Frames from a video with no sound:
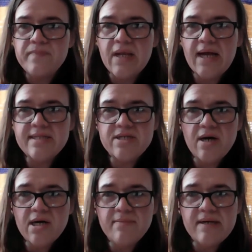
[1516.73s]
I
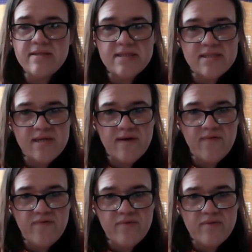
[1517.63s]
talk about this
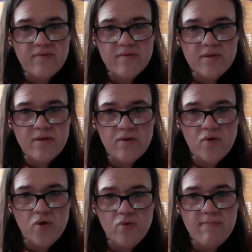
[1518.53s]
stuff
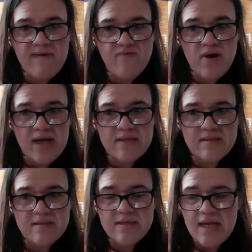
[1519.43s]
to my
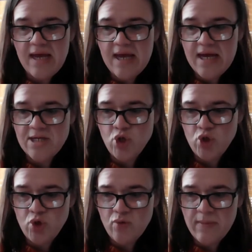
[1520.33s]
friends and
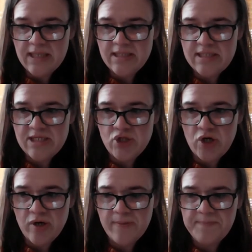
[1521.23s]
to my
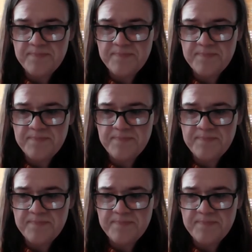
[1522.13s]
sister.